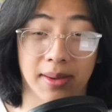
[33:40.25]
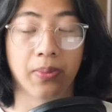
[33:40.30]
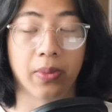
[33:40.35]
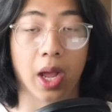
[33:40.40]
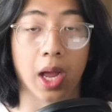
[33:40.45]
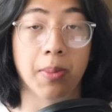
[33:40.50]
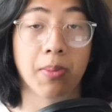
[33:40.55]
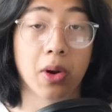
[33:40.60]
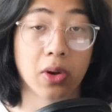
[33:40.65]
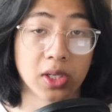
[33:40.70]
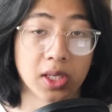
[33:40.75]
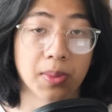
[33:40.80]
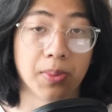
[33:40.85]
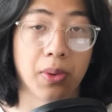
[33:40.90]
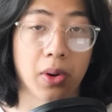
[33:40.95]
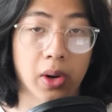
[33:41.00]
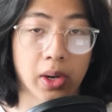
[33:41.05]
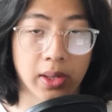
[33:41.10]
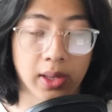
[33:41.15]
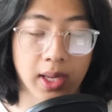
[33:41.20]
And most
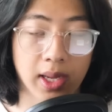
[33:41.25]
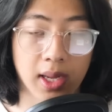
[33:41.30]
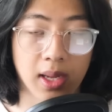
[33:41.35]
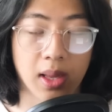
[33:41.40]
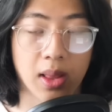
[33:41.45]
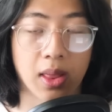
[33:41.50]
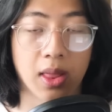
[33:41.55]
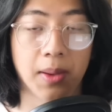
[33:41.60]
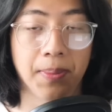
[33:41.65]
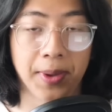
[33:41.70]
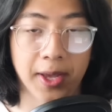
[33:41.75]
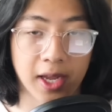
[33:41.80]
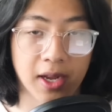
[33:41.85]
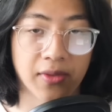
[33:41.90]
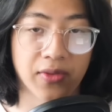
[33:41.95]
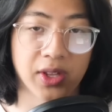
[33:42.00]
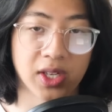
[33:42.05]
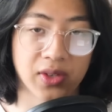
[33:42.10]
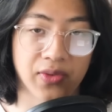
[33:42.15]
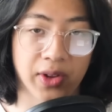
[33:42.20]
importantly, the peak of
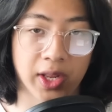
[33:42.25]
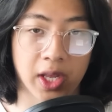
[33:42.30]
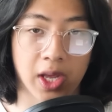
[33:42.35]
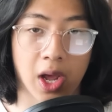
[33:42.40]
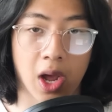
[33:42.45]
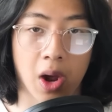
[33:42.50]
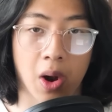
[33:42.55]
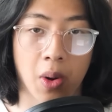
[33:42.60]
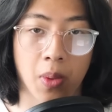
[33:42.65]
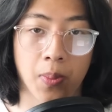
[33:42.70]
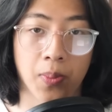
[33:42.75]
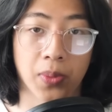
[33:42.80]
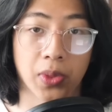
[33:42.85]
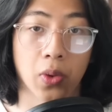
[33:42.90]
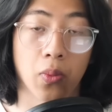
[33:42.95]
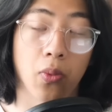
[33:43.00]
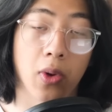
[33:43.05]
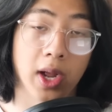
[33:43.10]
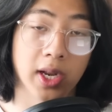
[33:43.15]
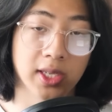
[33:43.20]
this video, the
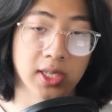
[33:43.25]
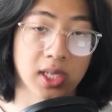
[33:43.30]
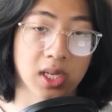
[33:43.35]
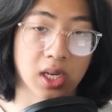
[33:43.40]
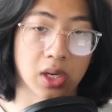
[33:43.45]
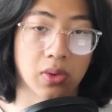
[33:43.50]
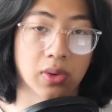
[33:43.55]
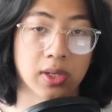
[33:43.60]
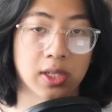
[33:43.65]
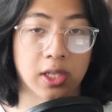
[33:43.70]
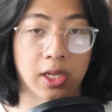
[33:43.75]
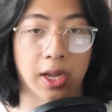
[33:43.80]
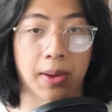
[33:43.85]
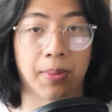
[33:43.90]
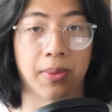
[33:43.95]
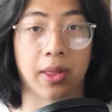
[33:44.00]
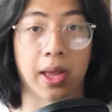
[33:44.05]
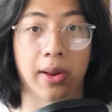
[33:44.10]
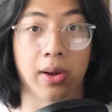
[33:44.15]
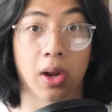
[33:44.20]
one secret tip
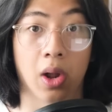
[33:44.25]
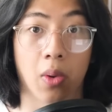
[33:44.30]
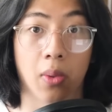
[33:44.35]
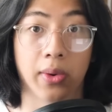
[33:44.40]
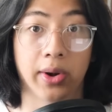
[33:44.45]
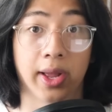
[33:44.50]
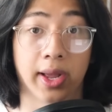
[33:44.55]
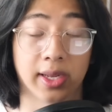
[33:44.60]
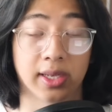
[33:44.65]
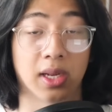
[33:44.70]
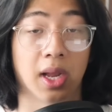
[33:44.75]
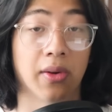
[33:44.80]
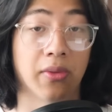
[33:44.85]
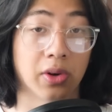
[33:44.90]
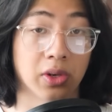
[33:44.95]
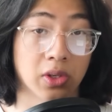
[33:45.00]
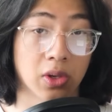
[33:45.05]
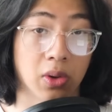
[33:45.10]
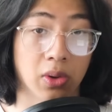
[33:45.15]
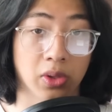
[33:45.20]
that no one has ever
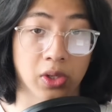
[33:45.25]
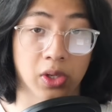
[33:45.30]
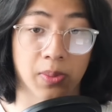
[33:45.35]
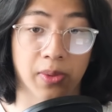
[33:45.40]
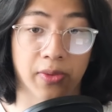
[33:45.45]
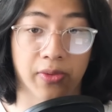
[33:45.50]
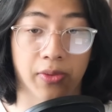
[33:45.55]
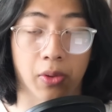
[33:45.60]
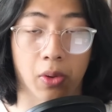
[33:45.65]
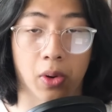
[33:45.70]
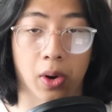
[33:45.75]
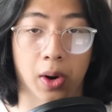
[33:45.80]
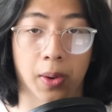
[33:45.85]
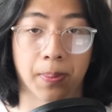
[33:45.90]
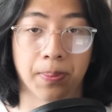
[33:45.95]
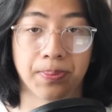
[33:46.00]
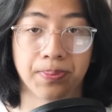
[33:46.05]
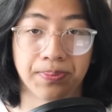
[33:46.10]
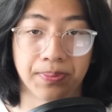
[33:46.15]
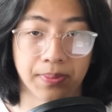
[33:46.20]
told you before:
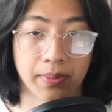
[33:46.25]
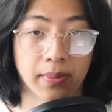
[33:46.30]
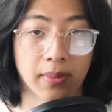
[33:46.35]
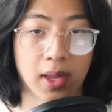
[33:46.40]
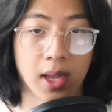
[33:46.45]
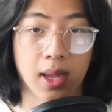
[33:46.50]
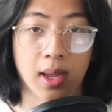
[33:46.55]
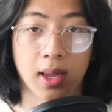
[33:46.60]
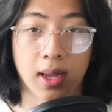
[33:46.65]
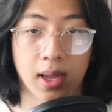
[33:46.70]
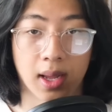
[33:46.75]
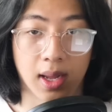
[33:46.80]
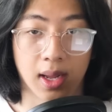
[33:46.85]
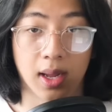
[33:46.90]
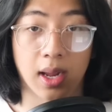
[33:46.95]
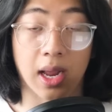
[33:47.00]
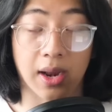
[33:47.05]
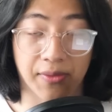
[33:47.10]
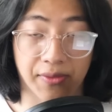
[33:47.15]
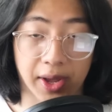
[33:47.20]

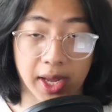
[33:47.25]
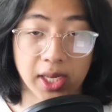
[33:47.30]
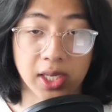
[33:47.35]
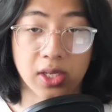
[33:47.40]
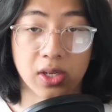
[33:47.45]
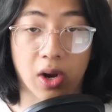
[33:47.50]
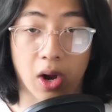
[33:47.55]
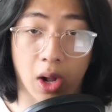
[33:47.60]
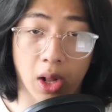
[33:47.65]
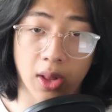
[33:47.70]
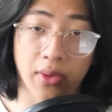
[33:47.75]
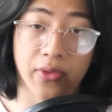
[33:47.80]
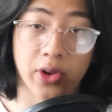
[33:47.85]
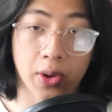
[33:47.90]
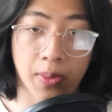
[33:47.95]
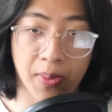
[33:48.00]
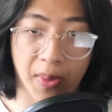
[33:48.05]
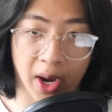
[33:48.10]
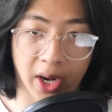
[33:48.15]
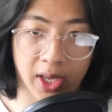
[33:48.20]
invest all of your
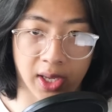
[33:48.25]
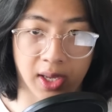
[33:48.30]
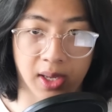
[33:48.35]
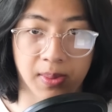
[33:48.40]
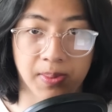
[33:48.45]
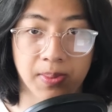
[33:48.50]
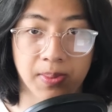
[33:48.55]
money